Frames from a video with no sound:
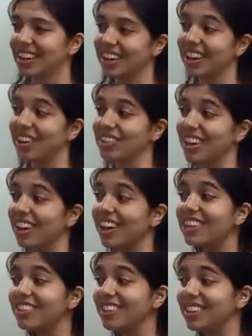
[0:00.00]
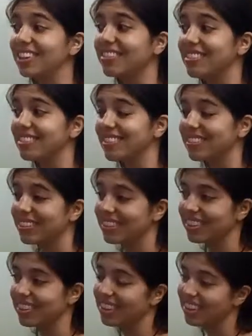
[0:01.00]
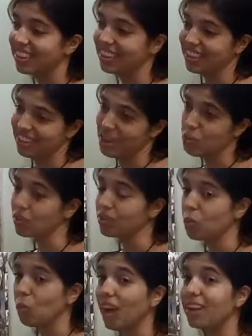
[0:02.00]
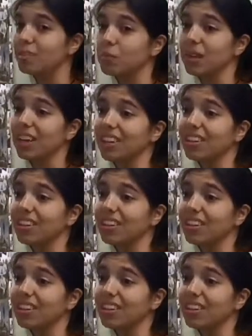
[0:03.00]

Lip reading: Now, Diogenes, he was a wise man,